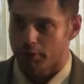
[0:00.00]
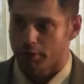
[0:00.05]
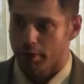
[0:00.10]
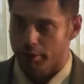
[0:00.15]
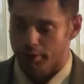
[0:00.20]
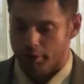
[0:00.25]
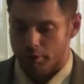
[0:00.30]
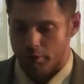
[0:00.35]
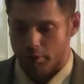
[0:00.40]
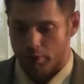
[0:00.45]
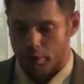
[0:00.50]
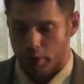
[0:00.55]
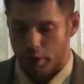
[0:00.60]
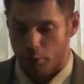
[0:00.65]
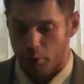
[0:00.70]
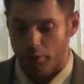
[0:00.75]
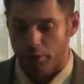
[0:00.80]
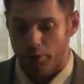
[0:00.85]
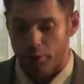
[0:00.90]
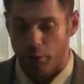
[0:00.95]
judges.
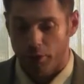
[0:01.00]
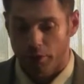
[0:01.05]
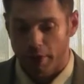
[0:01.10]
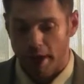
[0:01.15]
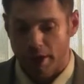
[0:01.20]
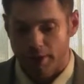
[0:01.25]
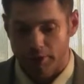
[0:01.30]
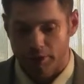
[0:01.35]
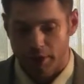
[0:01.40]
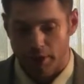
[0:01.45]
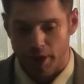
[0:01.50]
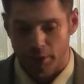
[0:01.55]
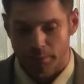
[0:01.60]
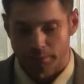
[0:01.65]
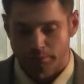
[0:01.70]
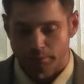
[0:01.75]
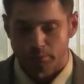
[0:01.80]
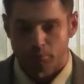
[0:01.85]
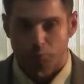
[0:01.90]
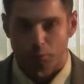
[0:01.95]
With that
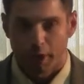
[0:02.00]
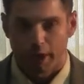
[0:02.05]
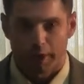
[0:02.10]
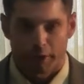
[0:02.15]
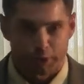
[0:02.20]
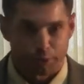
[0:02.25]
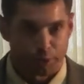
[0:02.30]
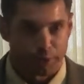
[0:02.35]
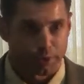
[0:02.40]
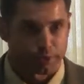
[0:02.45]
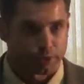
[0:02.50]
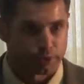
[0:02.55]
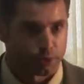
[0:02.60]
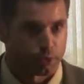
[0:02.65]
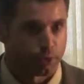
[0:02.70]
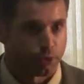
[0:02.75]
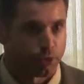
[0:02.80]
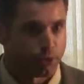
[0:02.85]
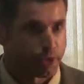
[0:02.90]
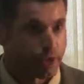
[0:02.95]
said, my experience is
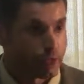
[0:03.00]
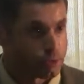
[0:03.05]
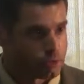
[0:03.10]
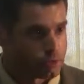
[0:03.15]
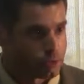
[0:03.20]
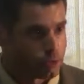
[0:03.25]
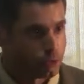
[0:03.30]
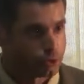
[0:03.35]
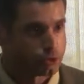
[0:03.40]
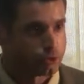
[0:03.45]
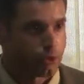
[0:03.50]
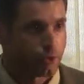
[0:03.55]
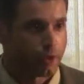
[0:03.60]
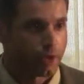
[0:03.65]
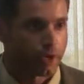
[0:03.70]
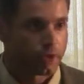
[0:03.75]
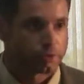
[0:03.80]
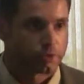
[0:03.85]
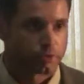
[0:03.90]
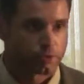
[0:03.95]
limited to constitutional
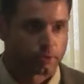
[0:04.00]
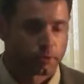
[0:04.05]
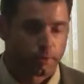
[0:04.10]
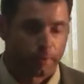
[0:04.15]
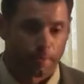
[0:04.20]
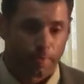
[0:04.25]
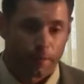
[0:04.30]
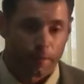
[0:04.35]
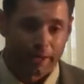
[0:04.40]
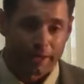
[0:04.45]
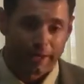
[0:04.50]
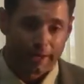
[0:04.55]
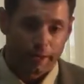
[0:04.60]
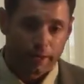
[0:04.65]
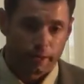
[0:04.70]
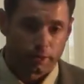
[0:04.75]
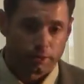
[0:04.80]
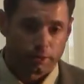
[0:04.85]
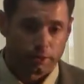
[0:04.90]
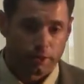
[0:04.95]
cases,
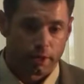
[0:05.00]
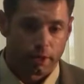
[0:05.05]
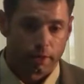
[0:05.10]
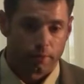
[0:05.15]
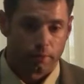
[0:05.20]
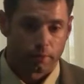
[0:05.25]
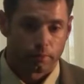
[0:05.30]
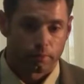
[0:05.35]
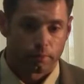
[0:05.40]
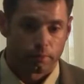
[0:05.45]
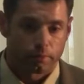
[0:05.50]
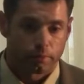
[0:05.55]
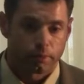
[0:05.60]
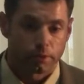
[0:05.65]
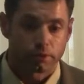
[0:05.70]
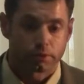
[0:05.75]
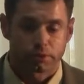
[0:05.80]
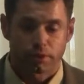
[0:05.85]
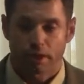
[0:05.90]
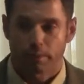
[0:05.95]
and
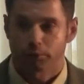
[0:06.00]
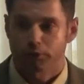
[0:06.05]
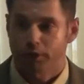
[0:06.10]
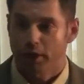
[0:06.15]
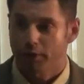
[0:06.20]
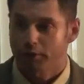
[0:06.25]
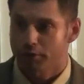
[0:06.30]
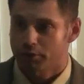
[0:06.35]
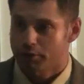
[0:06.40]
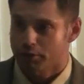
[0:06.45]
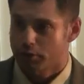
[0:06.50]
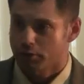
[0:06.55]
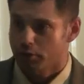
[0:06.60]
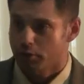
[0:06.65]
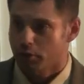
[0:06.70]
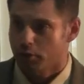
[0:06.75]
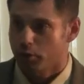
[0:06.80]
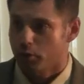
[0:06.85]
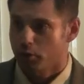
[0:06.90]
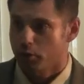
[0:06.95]
these same judges
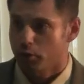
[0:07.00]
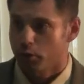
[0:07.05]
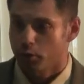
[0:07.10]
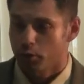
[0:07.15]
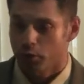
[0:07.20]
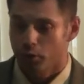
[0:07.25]
who